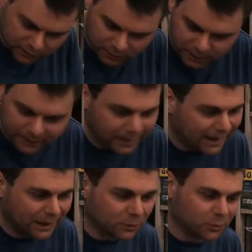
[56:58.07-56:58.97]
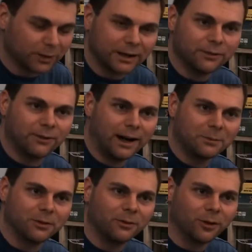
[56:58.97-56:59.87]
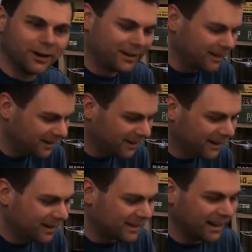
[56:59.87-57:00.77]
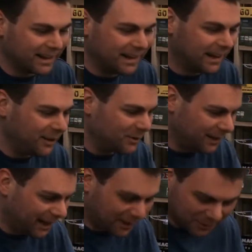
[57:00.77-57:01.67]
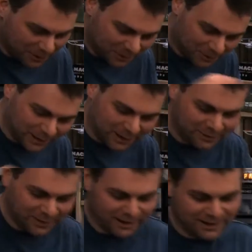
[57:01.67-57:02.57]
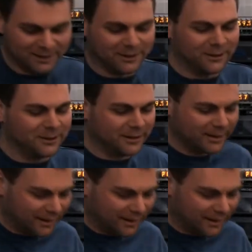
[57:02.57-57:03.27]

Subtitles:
of the instrument, and it was working fine before. It's not a key I use a lot, but it was working fine, so